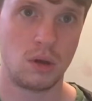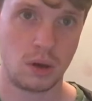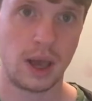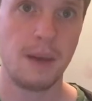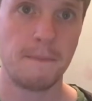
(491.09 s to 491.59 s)

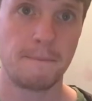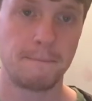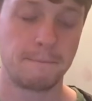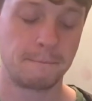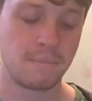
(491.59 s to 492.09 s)
Okay?
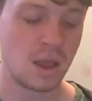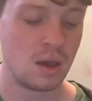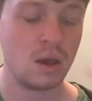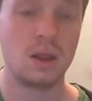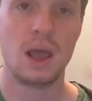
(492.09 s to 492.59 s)

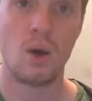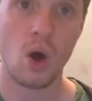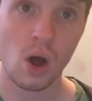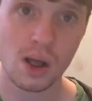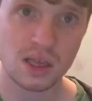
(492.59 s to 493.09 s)
Now
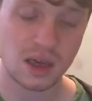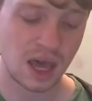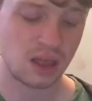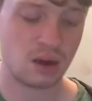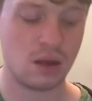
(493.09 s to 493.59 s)
all
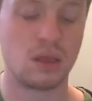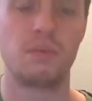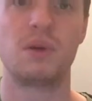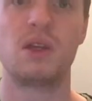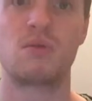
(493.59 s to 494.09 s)
together the
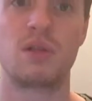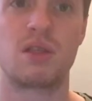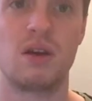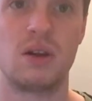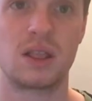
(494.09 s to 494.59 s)
piece will
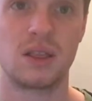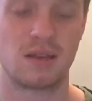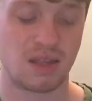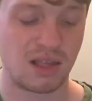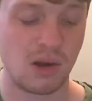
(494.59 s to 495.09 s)
sound like
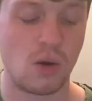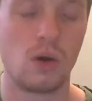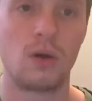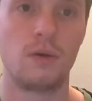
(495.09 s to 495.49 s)
this, slow.